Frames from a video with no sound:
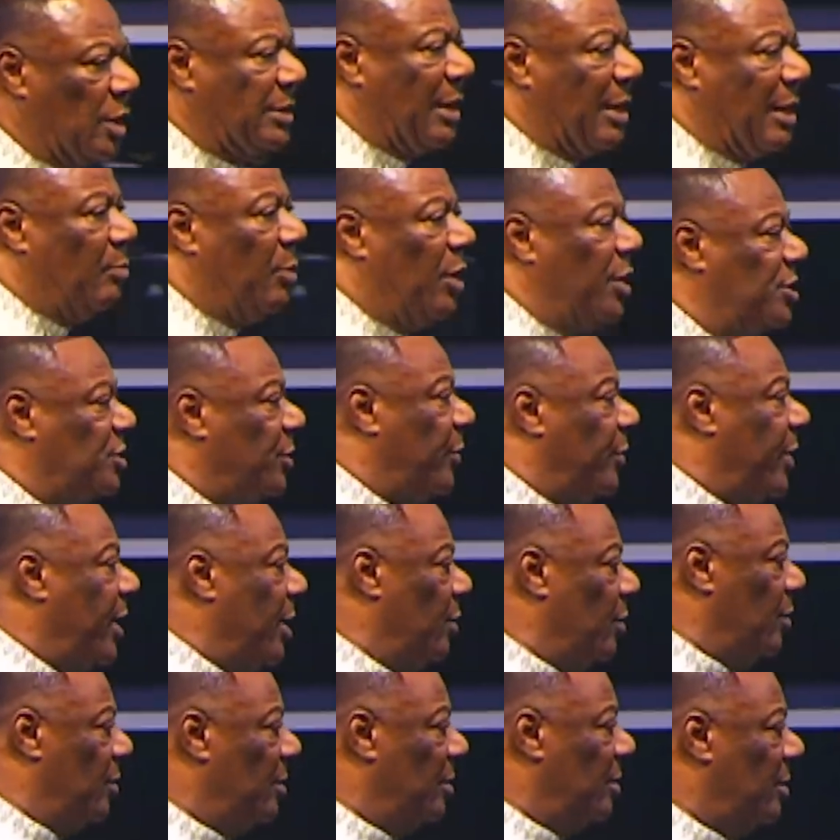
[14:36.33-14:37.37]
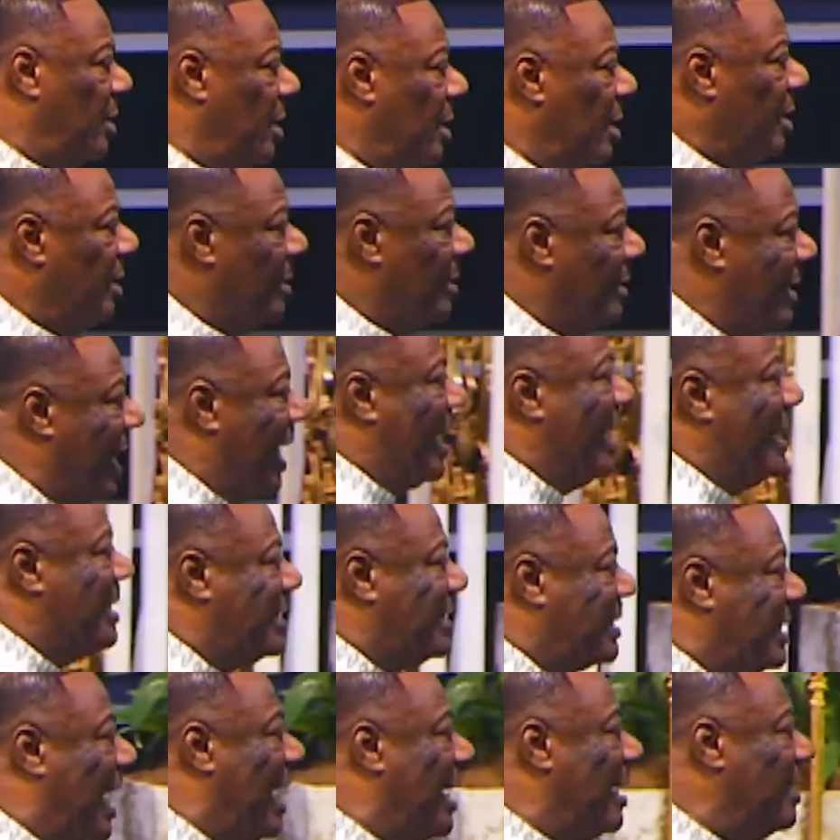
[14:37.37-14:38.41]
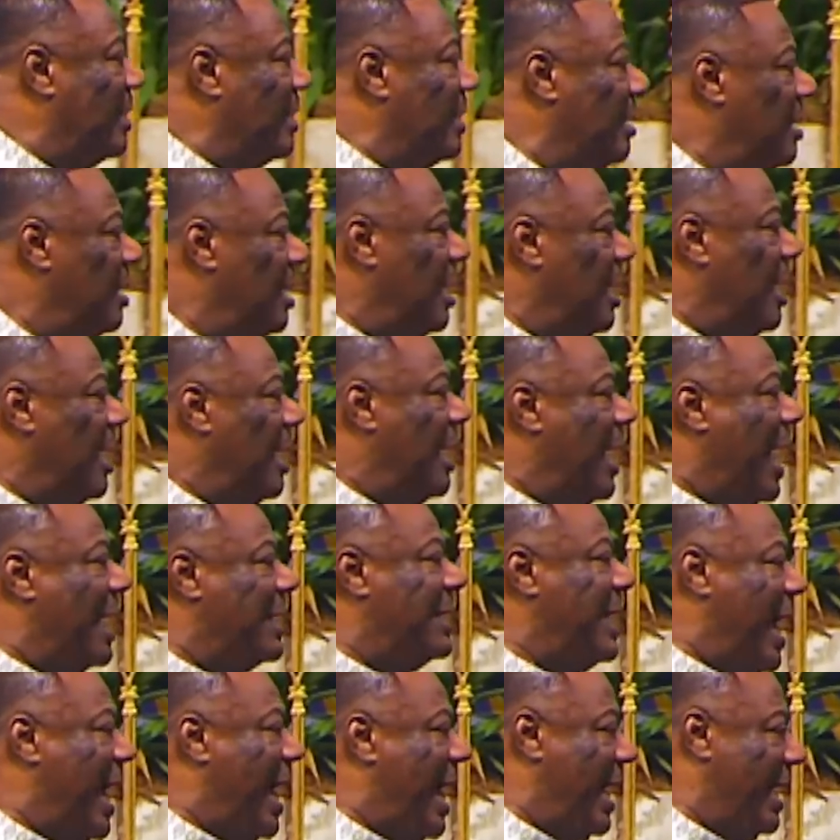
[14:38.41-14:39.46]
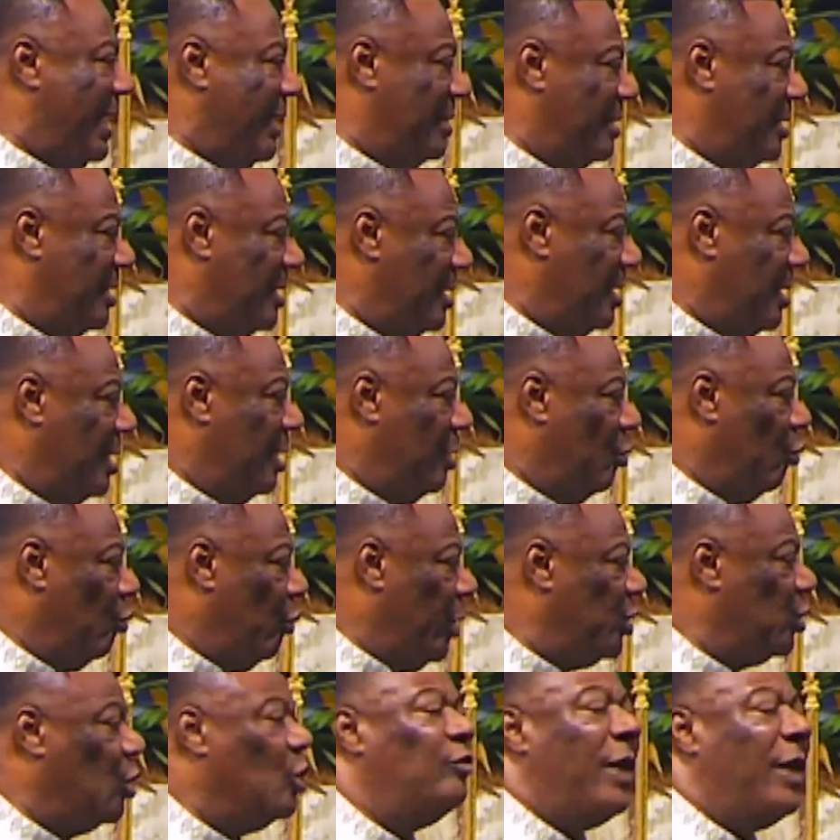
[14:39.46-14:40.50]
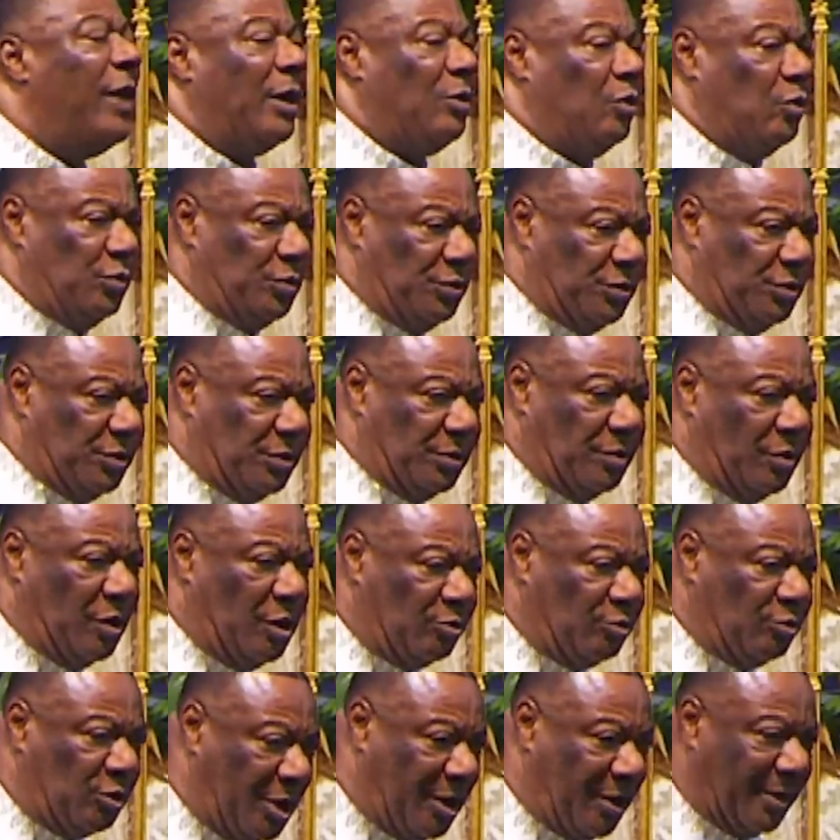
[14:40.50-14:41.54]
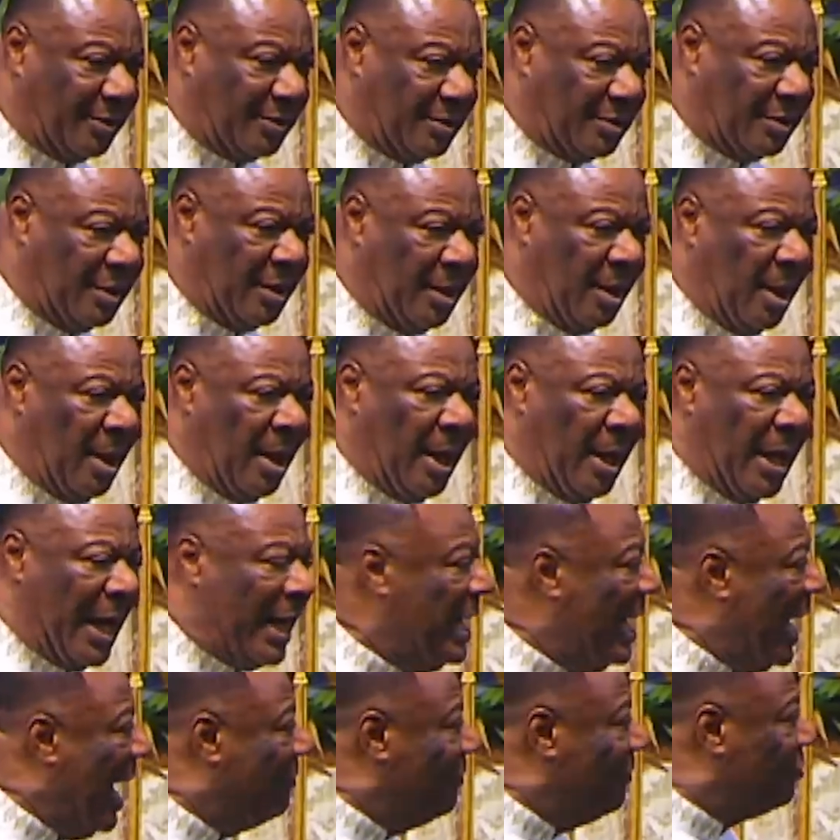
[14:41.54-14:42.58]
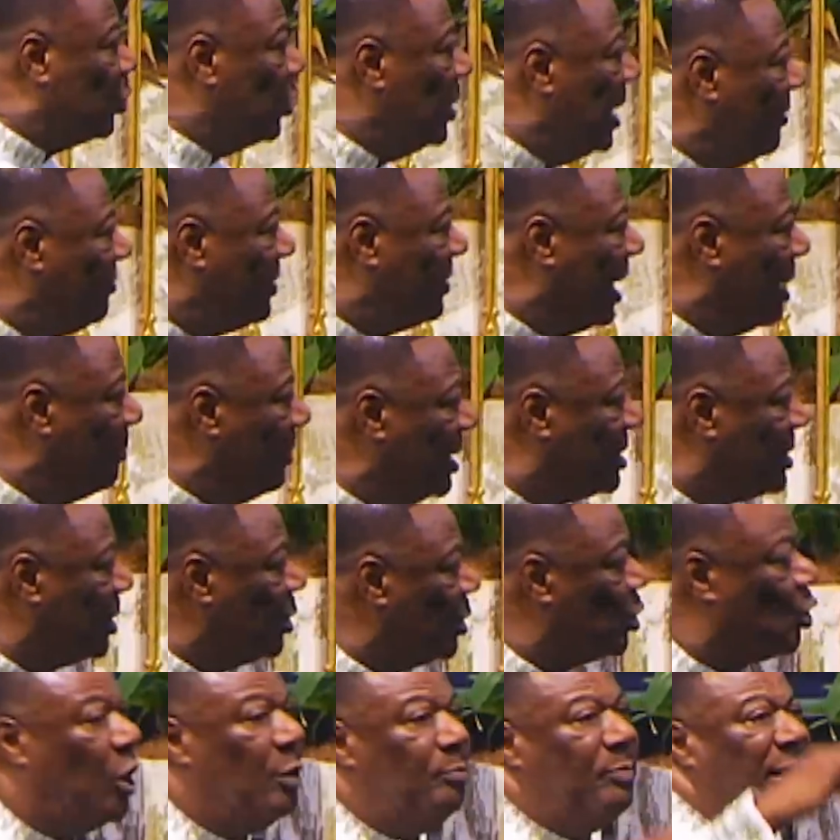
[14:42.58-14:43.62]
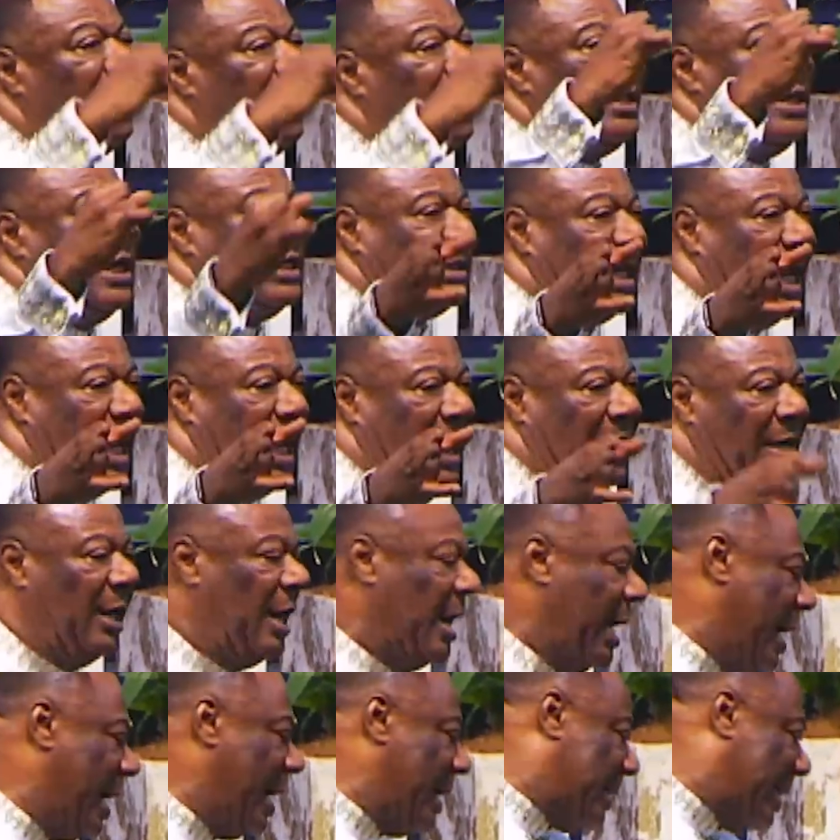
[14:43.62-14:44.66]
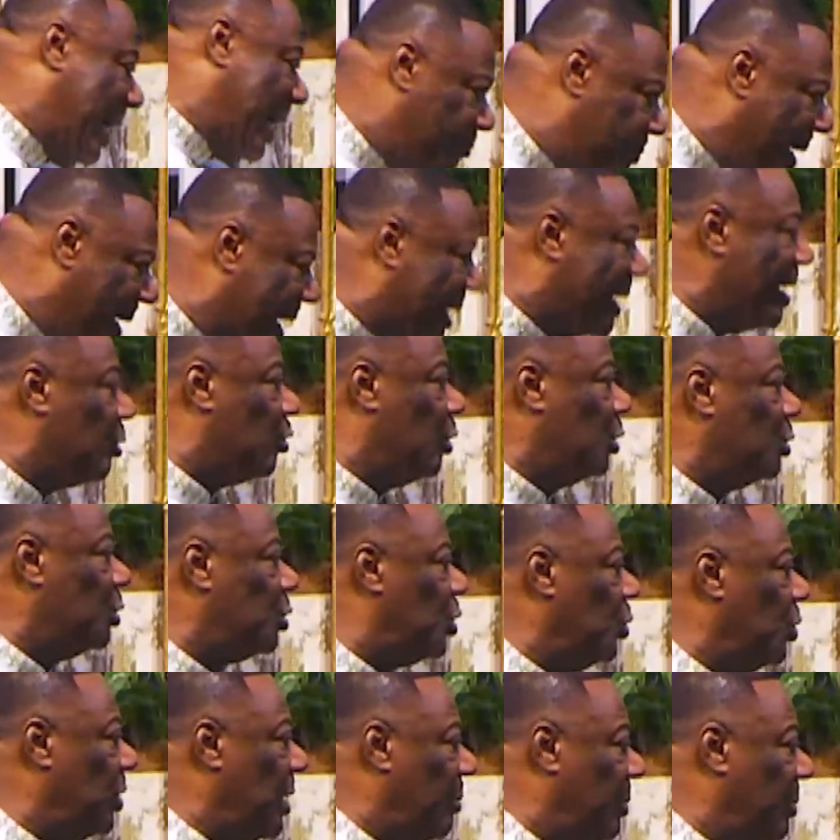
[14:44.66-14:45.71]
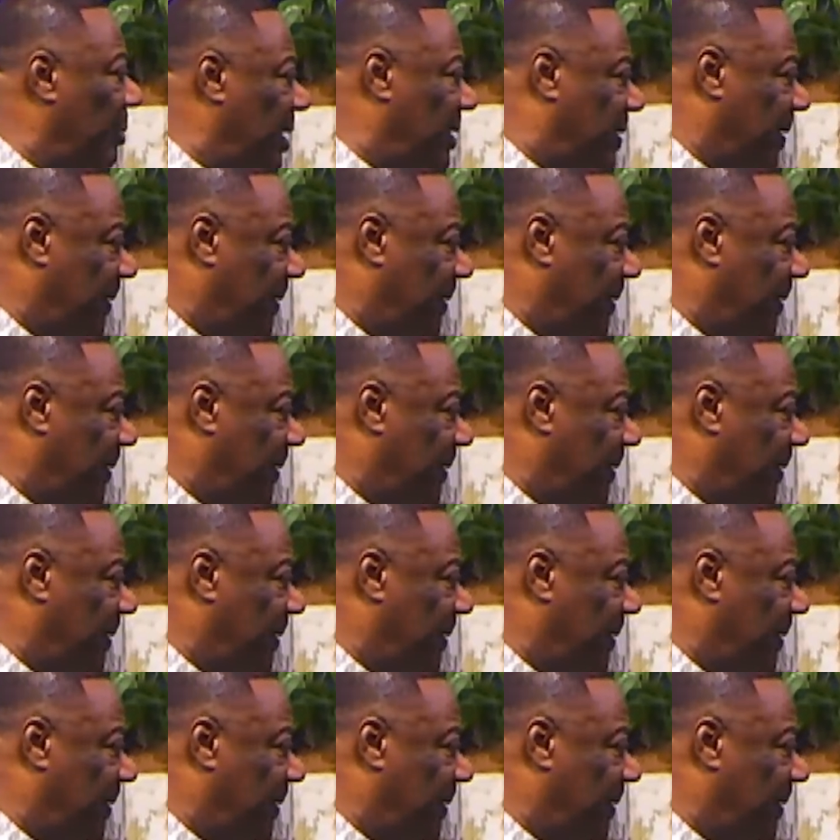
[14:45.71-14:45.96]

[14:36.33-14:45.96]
Morris Cerullo that his son had died with overdose of drugs. And he had to leave the meeting, go bury the son, and come back and continue the meeting.